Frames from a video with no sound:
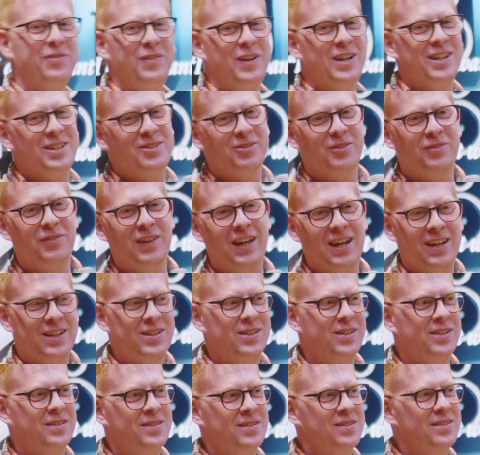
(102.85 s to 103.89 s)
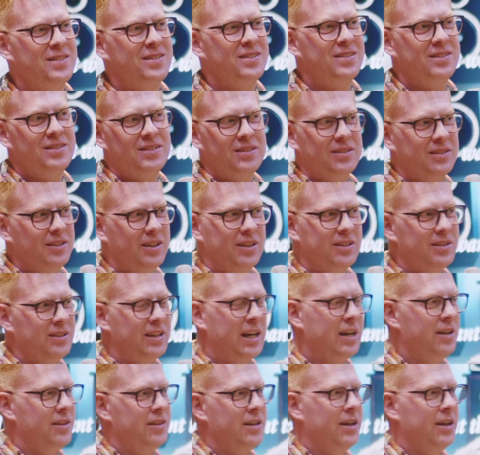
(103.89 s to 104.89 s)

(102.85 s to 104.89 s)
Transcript: the first reflections, they're,